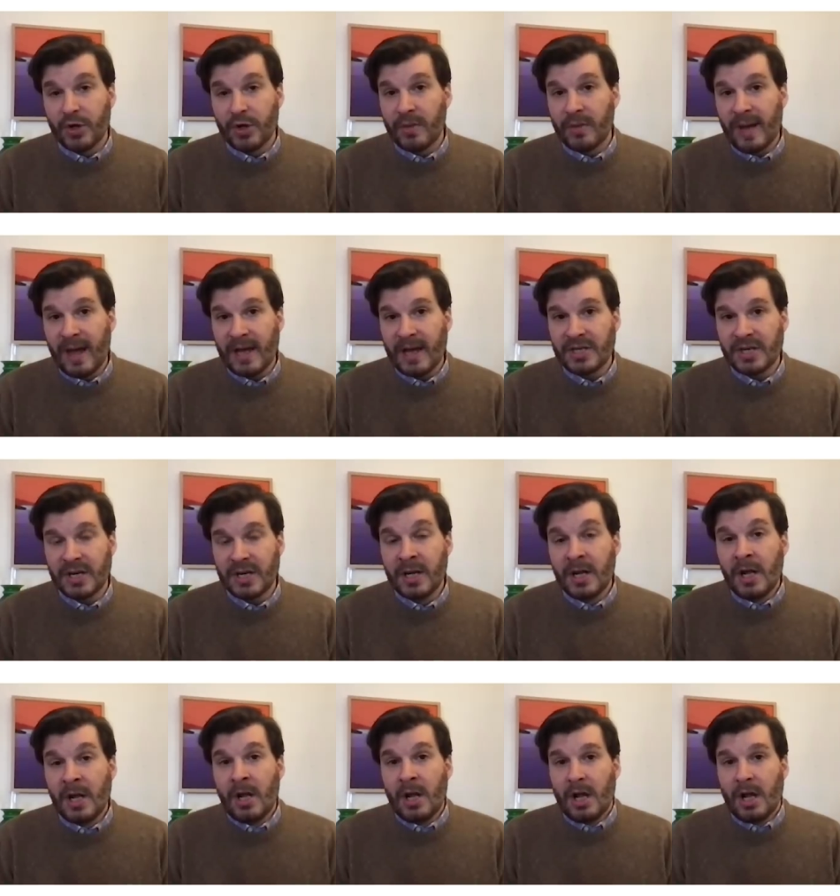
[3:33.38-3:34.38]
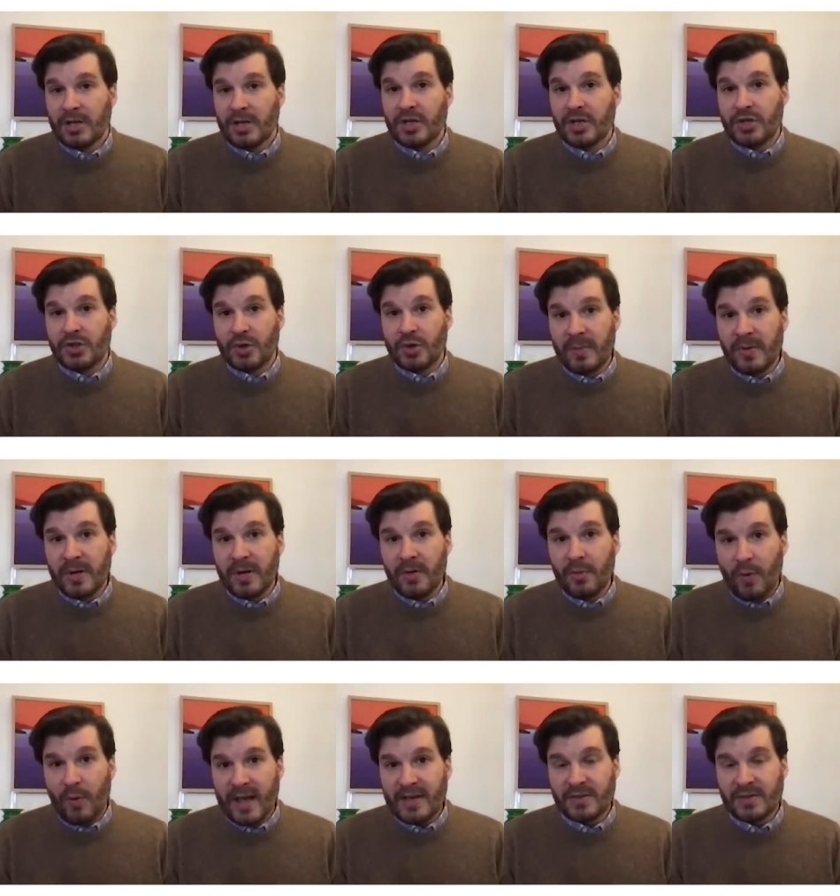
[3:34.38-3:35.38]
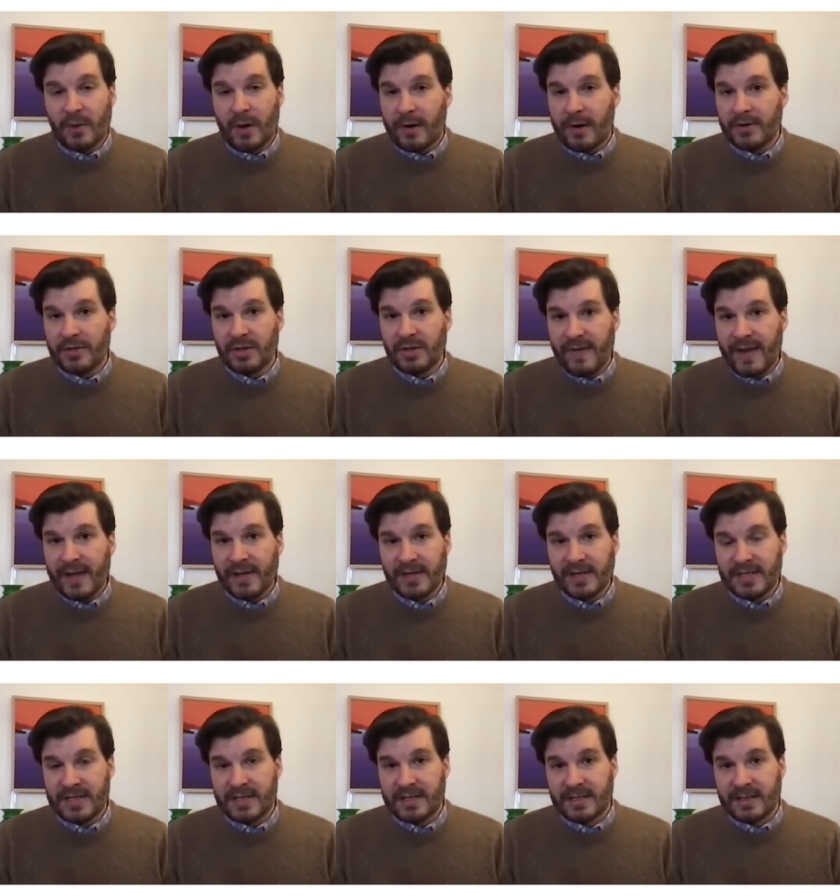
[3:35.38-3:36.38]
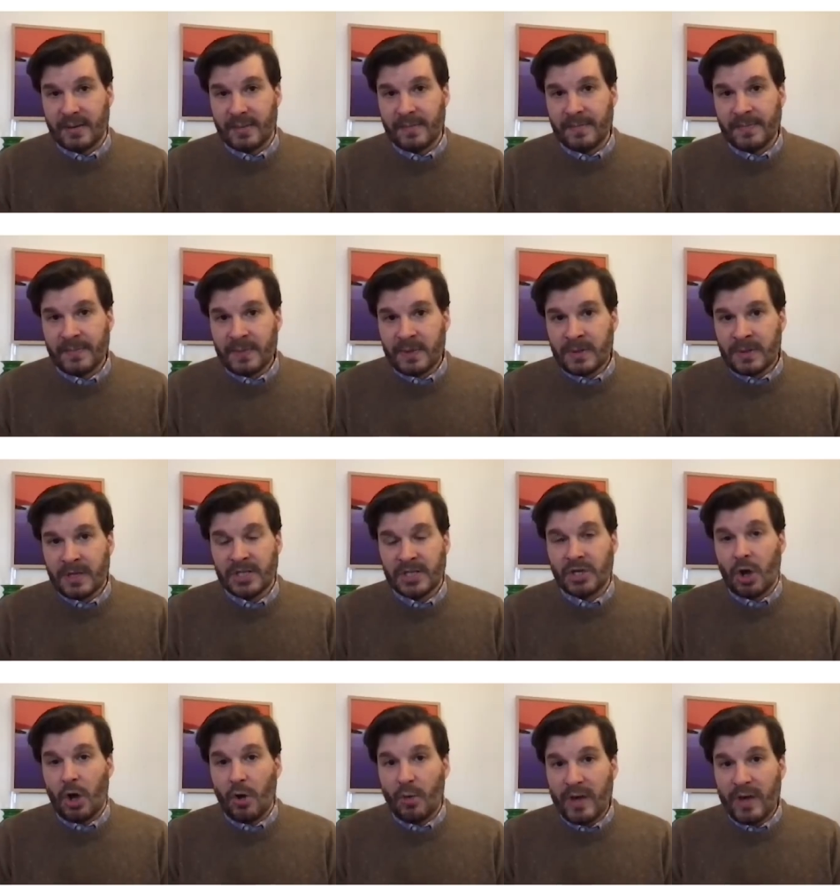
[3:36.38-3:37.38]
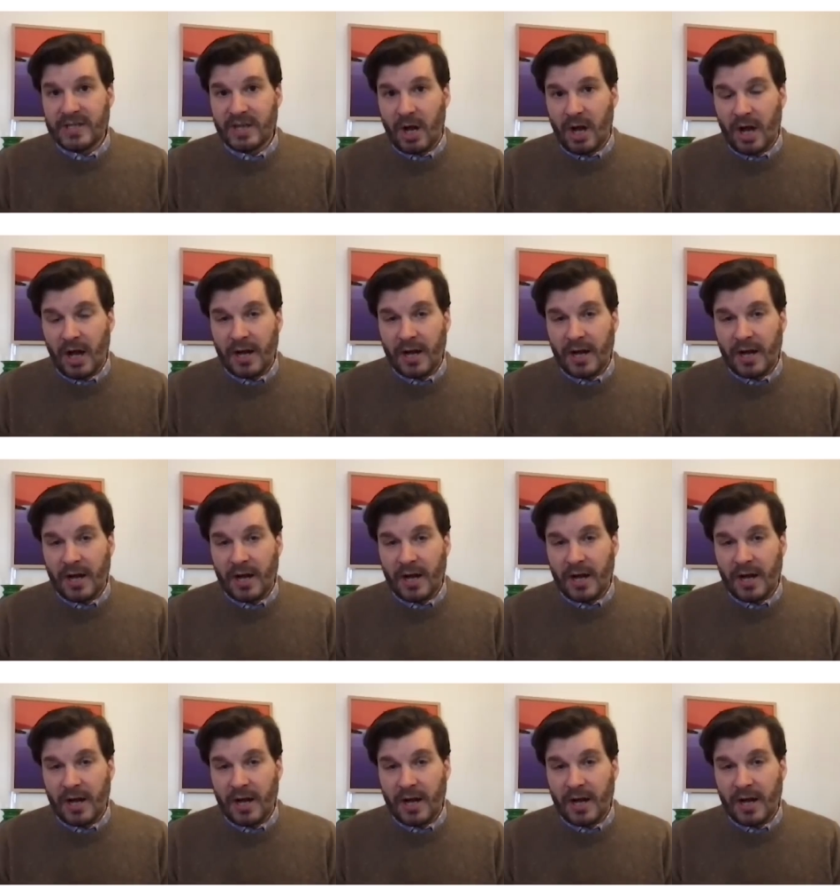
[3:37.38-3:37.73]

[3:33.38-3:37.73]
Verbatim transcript: You could imagine a distributed wastewater surveillance system that's always